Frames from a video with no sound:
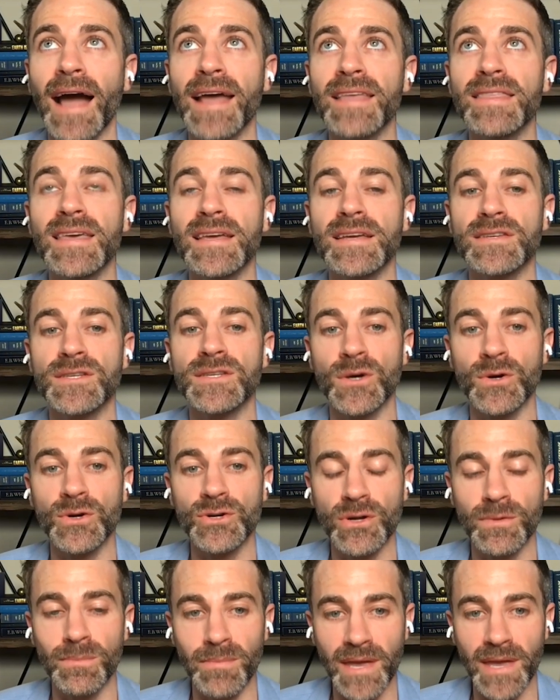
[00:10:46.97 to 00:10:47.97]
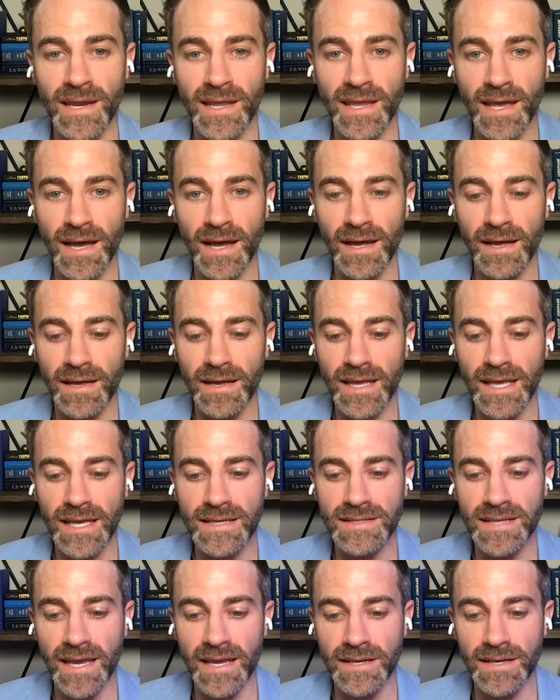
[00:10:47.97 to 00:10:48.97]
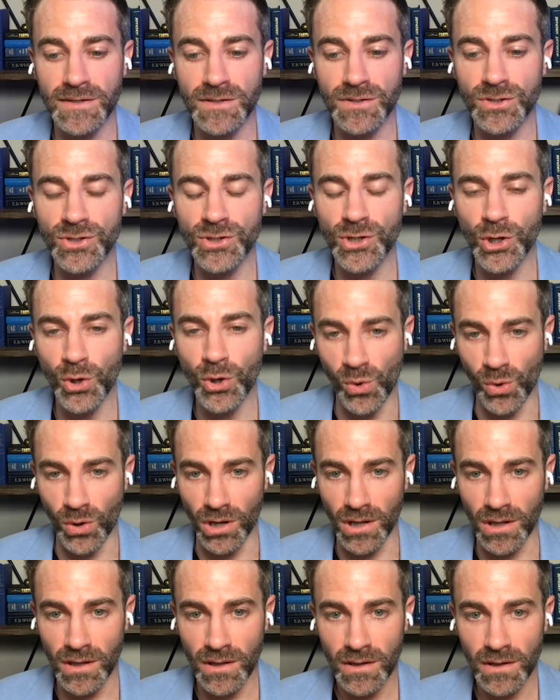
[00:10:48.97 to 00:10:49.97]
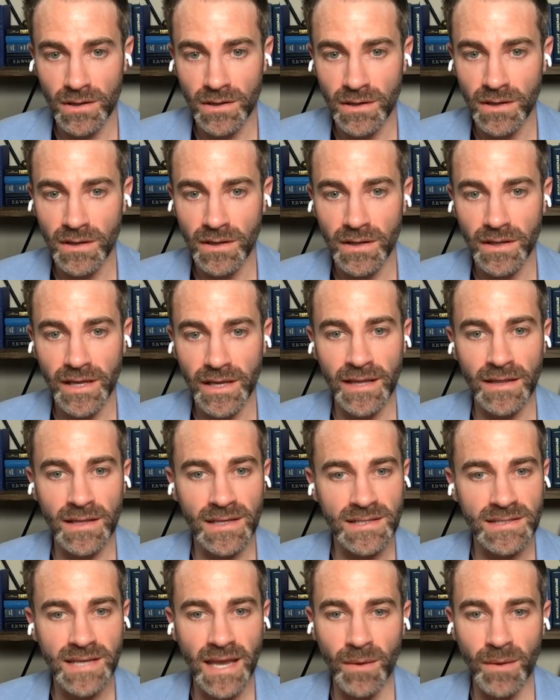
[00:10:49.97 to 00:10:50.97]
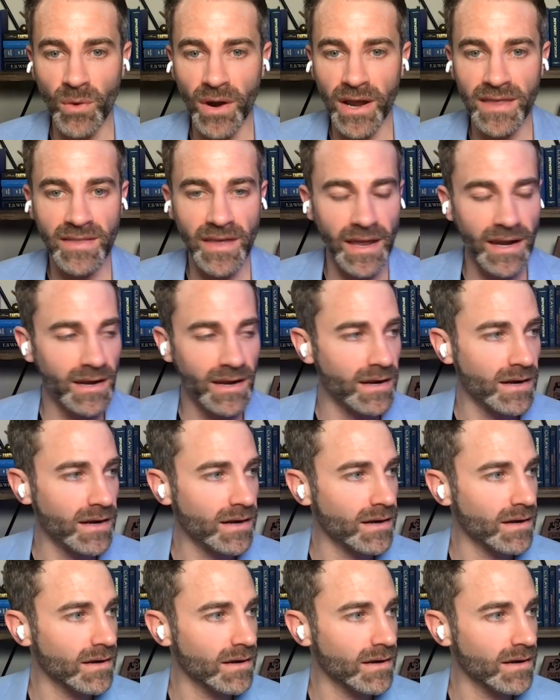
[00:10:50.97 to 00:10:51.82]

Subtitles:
think social media is a tool in the same way that